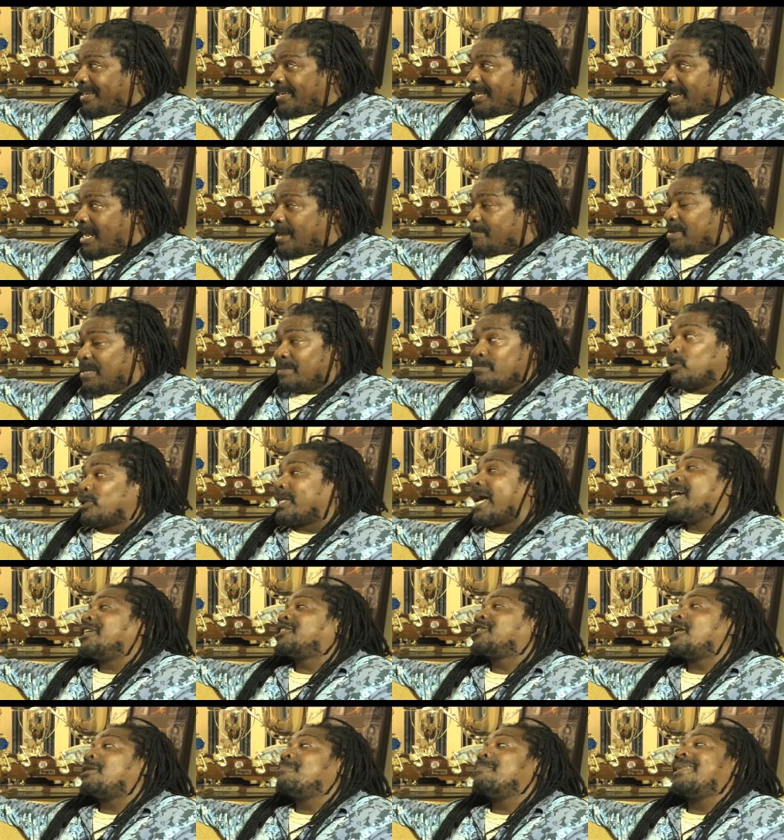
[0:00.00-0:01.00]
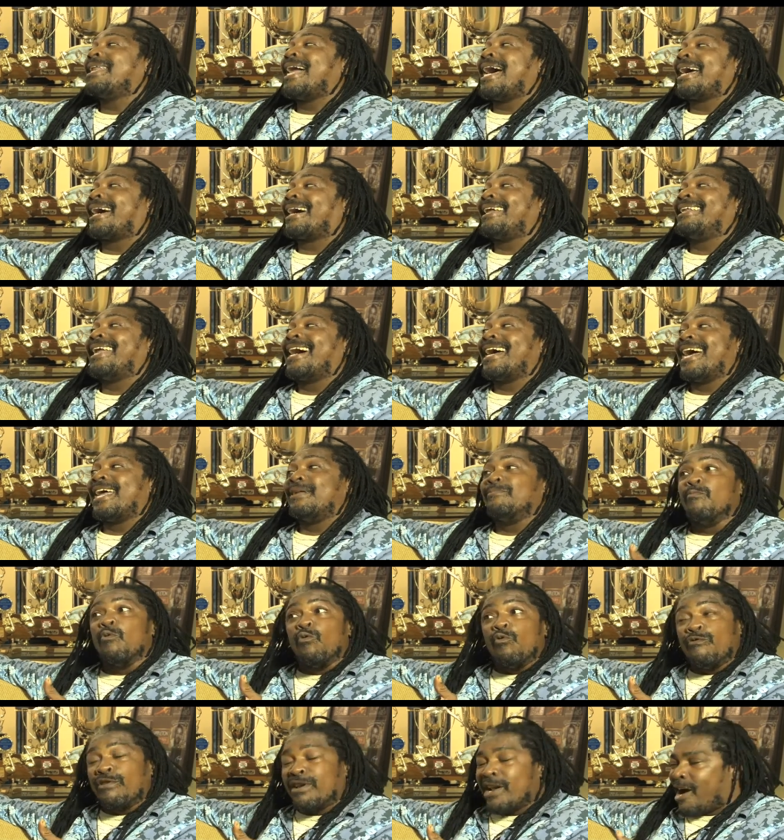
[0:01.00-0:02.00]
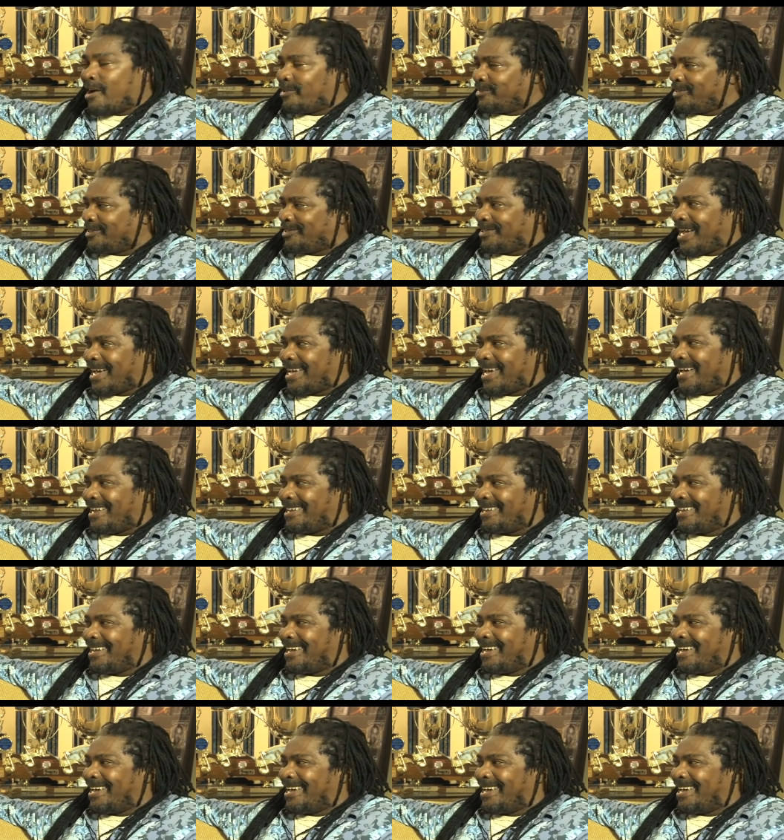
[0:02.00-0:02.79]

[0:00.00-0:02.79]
You know what I mean? But I shall be like a lion, moving on to Zion.